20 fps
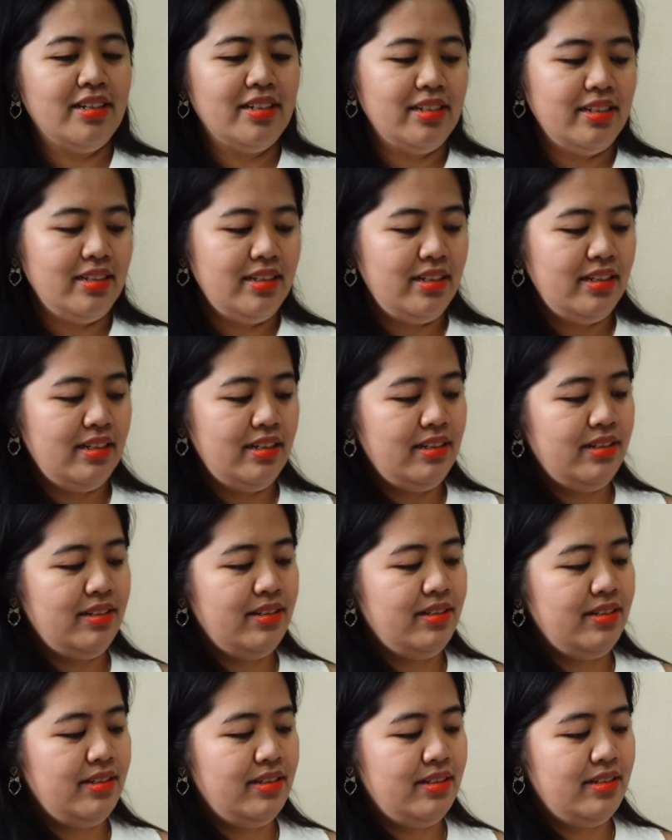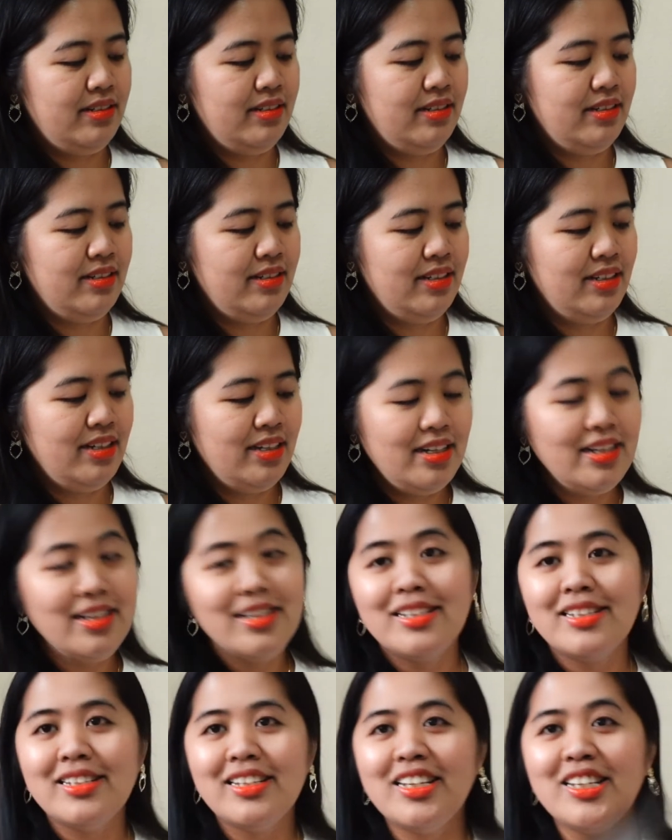Okay,
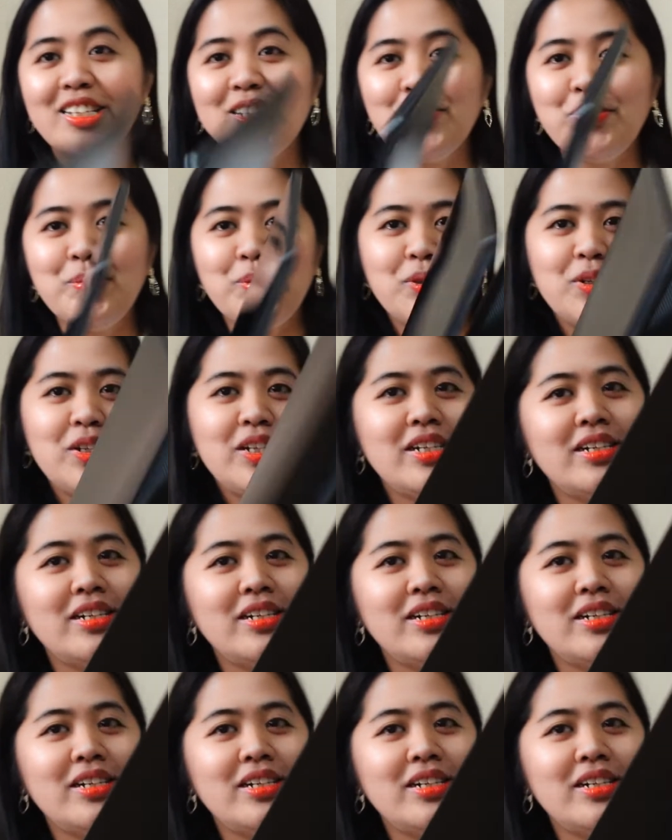then put it.